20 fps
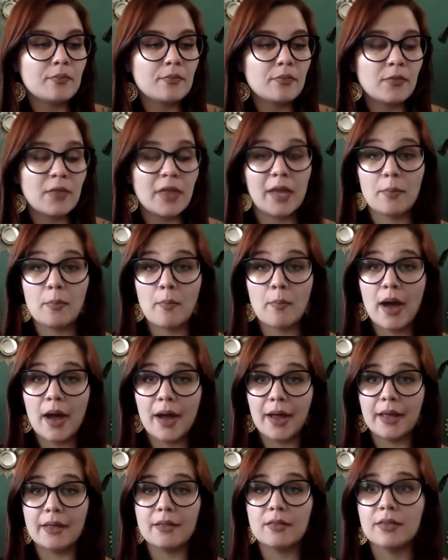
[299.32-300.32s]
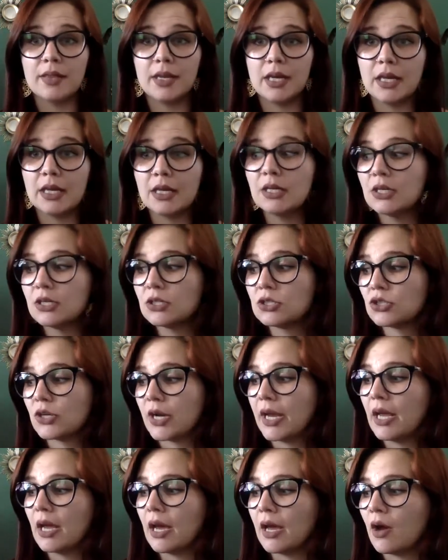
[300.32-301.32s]
like my lineage,
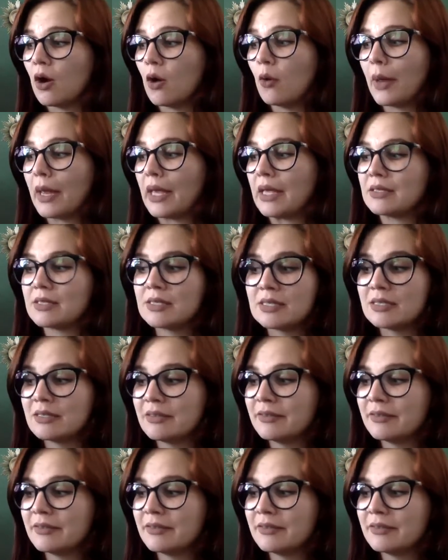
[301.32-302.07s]
right? I always